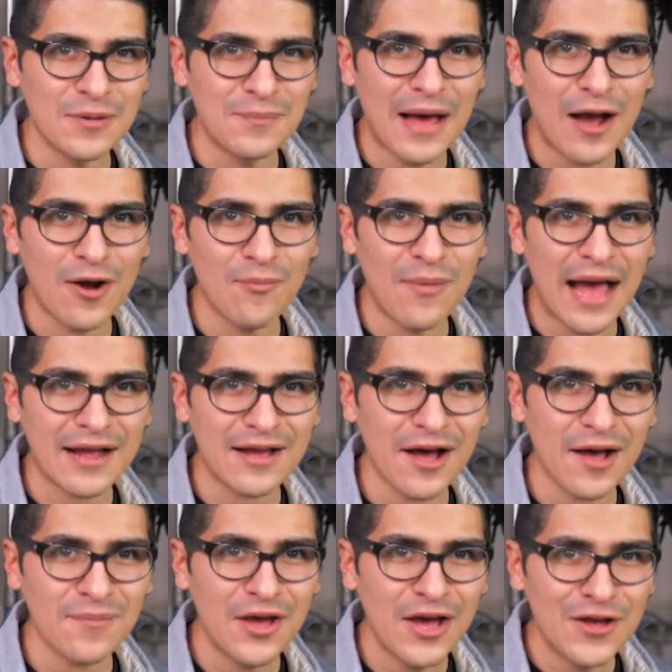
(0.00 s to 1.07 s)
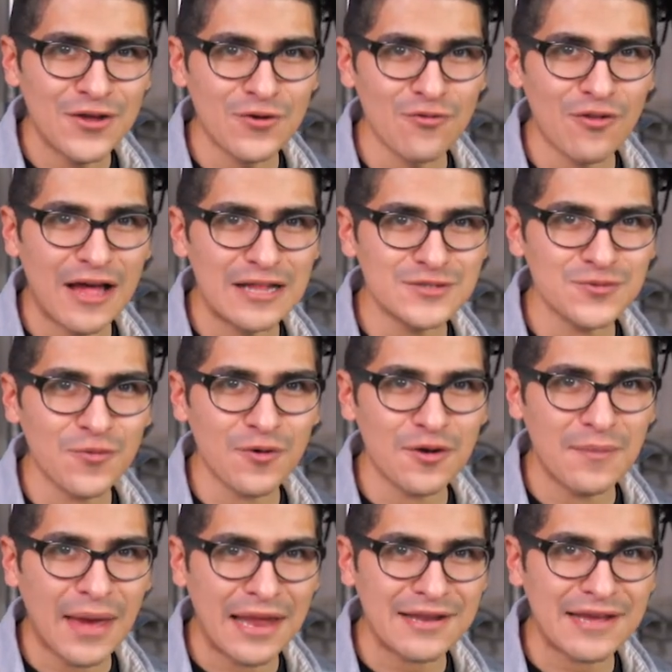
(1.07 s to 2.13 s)
When you power back up, your lens will
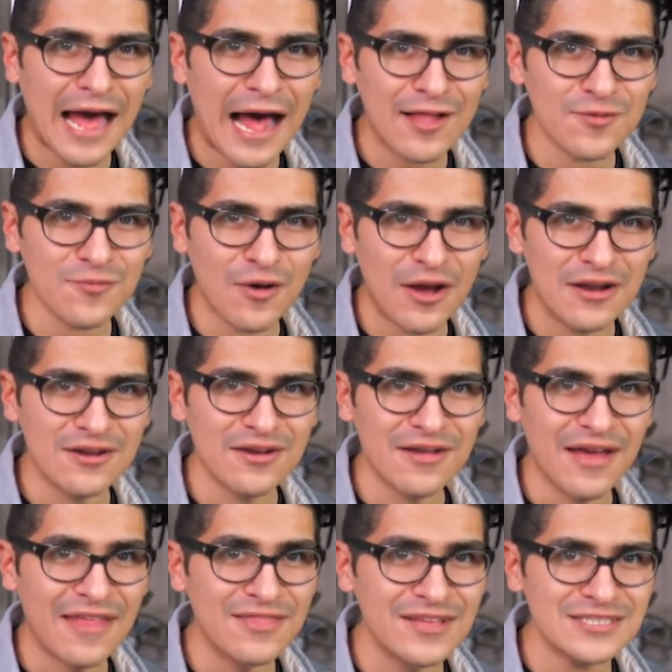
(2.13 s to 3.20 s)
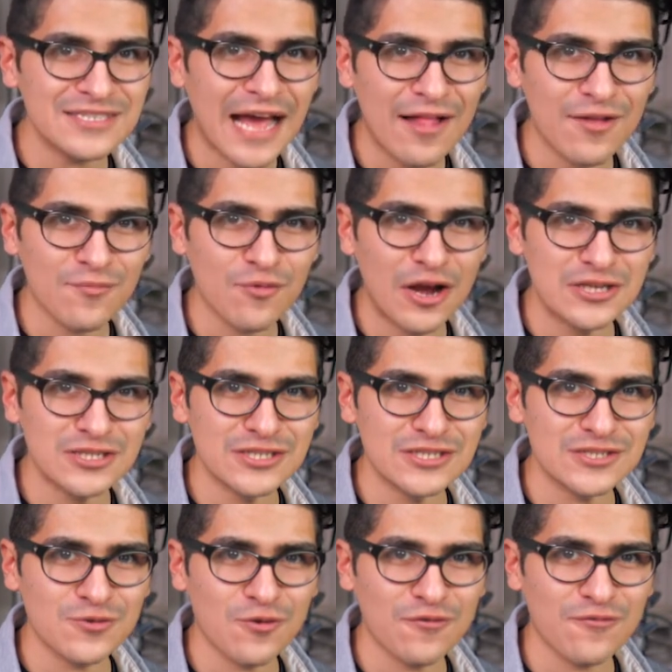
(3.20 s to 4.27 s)
remain calibrated and this calibration
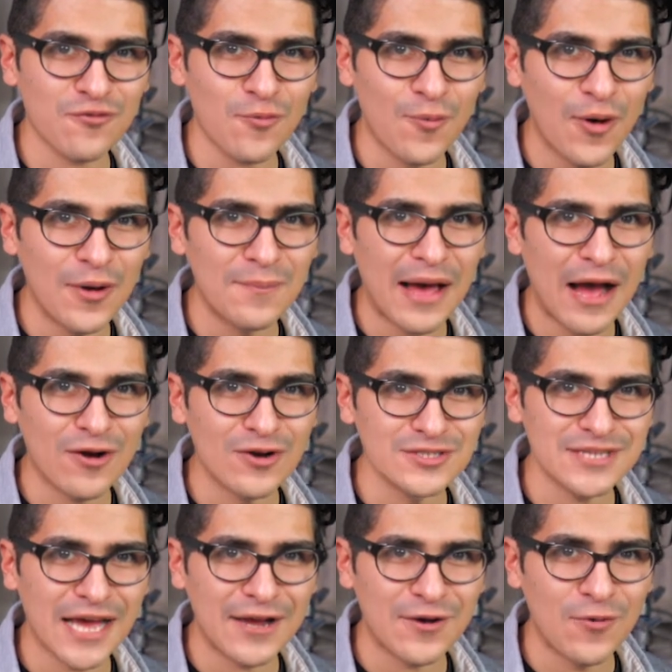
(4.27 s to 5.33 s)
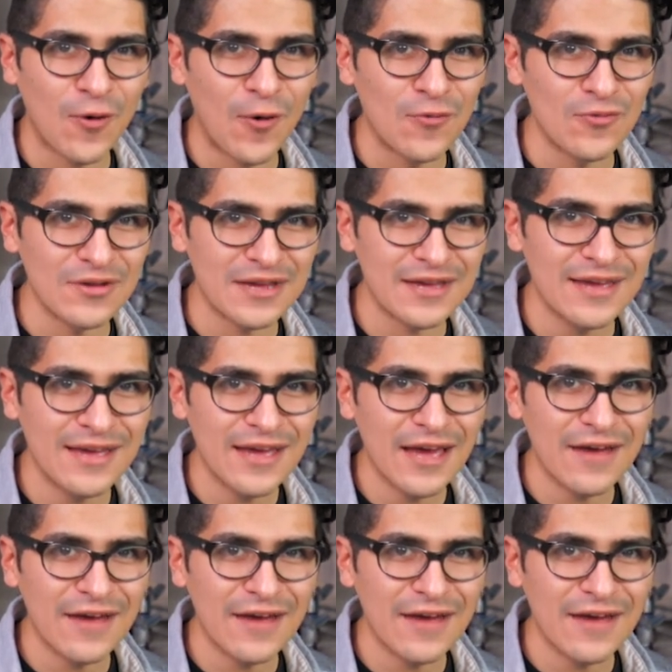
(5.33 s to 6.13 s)
is stored for one power cycle only.